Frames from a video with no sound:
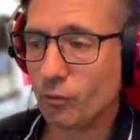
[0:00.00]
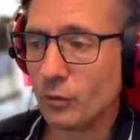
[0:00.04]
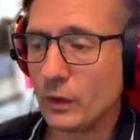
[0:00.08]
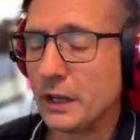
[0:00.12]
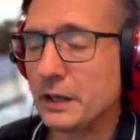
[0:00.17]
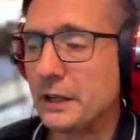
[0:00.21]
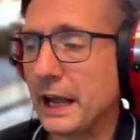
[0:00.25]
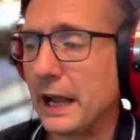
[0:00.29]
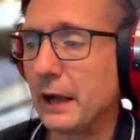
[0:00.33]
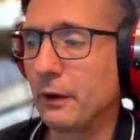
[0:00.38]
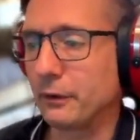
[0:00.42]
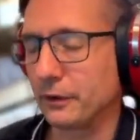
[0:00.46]

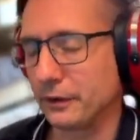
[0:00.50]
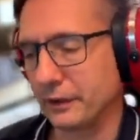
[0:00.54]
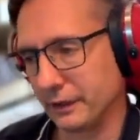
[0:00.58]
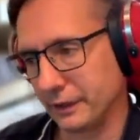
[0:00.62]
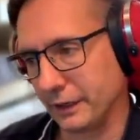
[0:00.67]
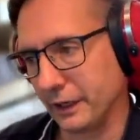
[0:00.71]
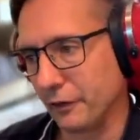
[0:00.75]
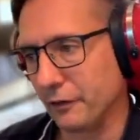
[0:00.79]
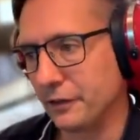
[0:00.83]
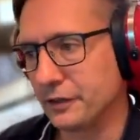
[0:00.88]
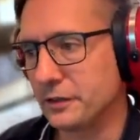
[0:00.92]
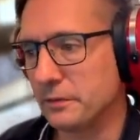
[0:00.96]
Now,
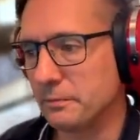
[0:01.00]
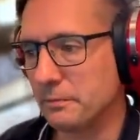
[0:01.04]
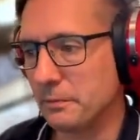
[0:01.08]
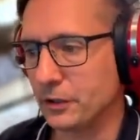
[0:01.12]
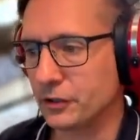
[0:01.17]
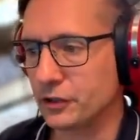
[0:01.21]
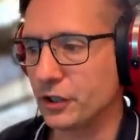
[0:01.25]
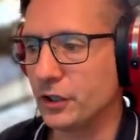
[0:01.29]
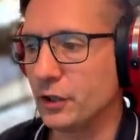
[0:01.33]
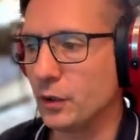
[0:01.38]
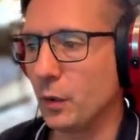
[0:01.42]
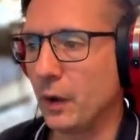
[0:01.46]
there isn't
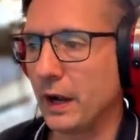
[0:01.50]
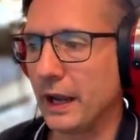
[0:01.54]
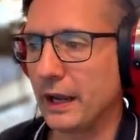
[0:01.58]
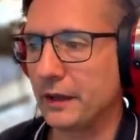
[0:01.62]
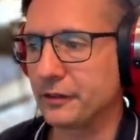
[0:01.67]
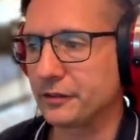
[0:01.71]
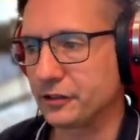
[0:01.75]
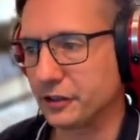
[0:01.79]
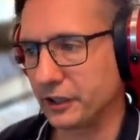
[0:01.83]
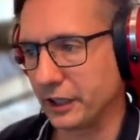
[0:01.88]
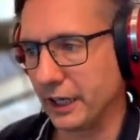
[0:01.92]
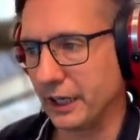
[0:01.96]
much in the way of
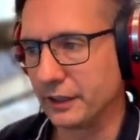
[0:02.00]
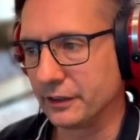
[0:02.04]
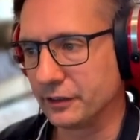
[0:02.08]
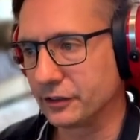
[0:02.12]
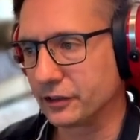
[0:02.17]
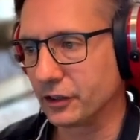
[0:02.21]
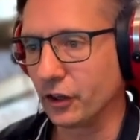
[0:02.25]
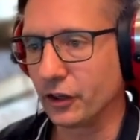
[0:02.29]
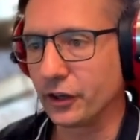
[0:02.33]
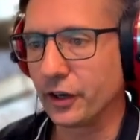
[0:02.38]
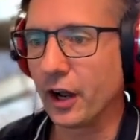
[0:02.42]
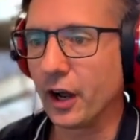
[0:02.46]

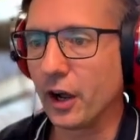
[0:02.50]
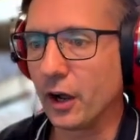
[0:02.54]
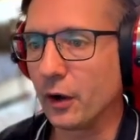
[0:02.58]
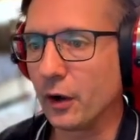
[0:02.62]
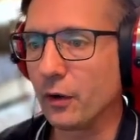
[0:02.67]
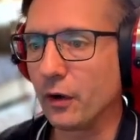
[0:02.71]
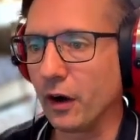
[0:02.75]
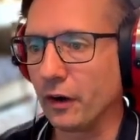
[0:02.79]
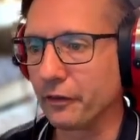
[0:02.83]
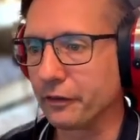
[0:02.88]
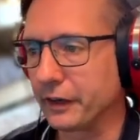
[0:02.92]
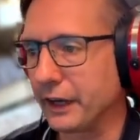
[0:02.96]
skins. I
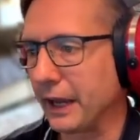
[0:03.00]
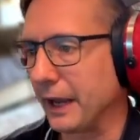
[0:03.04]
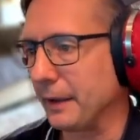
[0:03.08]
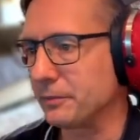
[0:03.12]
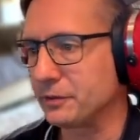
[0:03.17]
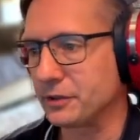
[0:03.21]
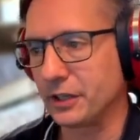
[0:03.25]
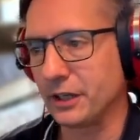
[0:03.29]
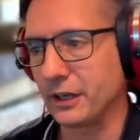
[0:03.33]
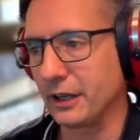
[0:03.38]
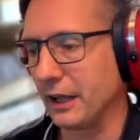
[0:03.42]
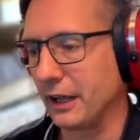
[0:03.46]
know I've
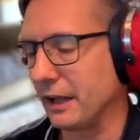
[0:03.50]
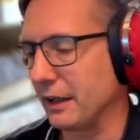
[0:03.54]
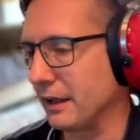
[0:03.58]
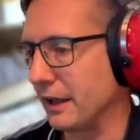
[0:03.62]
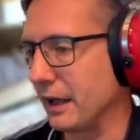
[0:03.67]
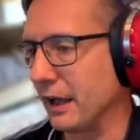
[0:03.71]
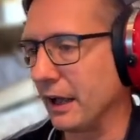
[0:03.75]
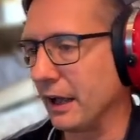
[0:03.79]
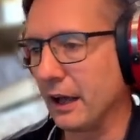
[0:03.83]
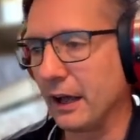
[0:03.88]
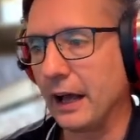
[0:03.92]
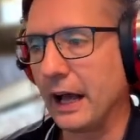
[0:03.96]
kept it
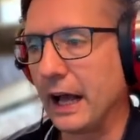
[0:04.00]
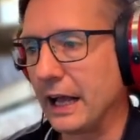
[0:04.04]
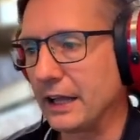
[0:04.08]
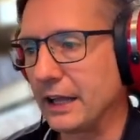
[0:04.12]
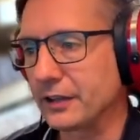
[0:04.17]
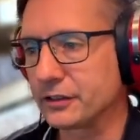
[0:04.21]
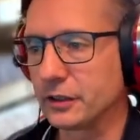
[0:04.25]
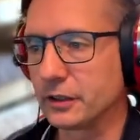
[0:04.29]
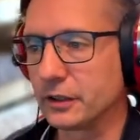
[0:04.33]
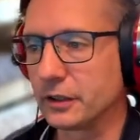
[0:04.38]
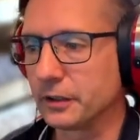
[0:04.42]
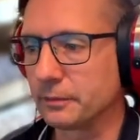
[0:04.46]

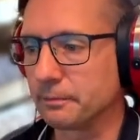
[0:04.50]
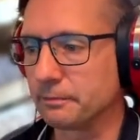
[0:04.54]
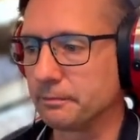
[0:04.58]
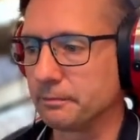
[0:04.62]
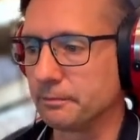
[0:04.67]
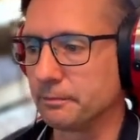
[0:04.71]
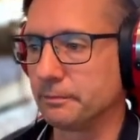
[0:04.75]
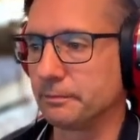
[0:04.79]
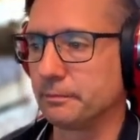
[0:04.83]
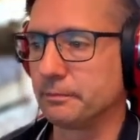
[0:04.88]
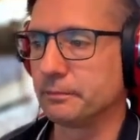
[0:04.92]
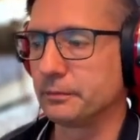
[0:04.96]
as the
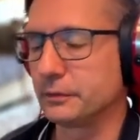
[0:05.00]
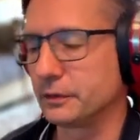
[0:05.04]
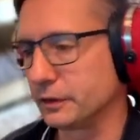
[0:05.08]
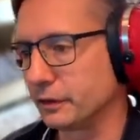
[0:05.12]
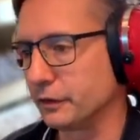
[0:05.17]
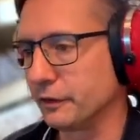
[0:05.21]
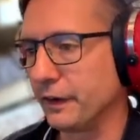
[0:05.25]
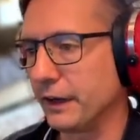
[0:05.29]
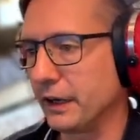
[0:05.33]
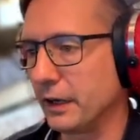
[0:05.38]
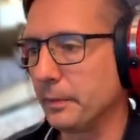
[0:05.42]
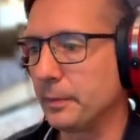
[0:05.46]

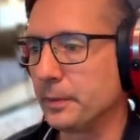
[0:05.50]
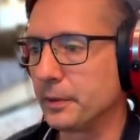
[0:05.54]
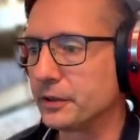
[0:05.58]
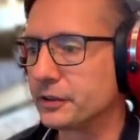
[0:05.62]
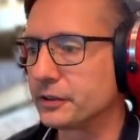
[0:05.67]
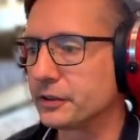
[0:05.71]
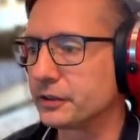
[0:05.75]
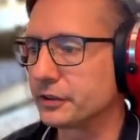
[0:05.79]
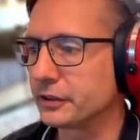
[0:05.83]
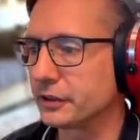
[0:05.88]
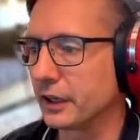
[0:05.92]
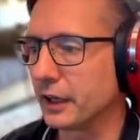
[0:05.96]

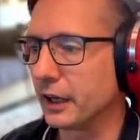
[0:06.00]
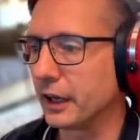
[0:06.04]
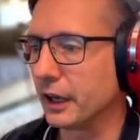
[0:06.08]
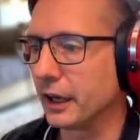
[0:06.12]
developers,